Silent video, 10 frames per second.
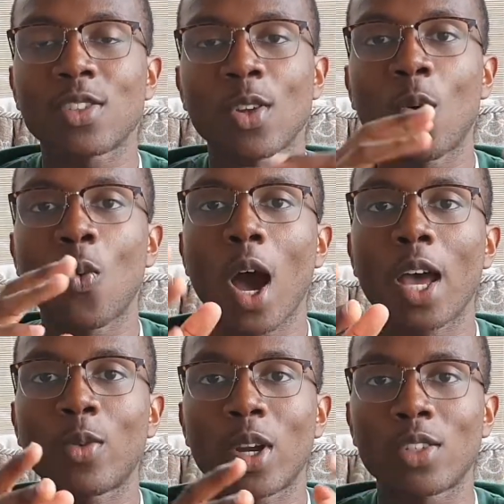So a
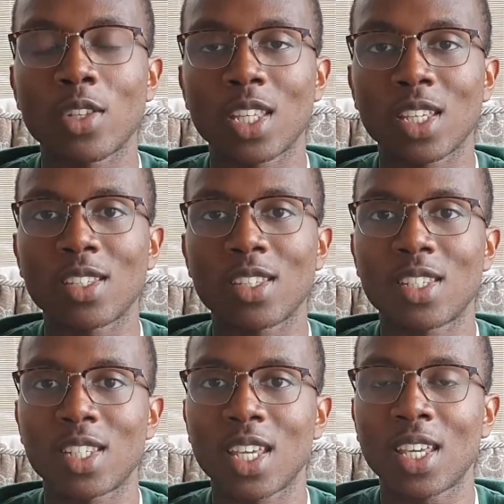wide range of things to
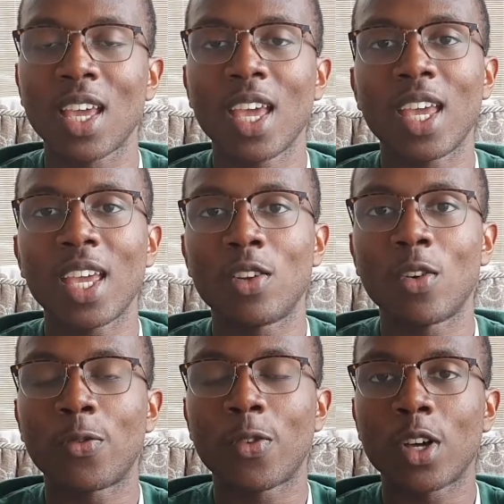see in
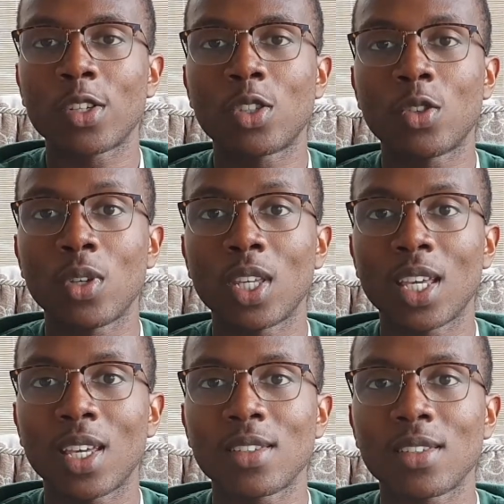your first 2
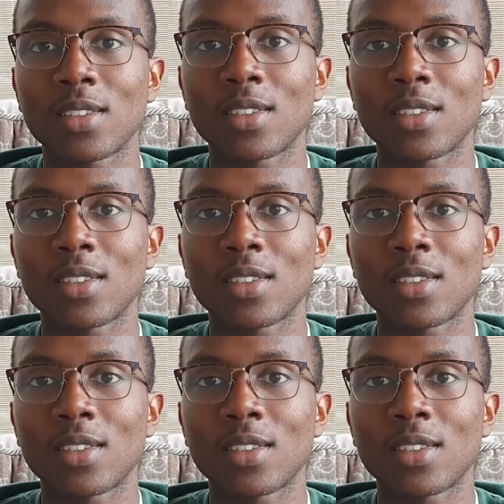years.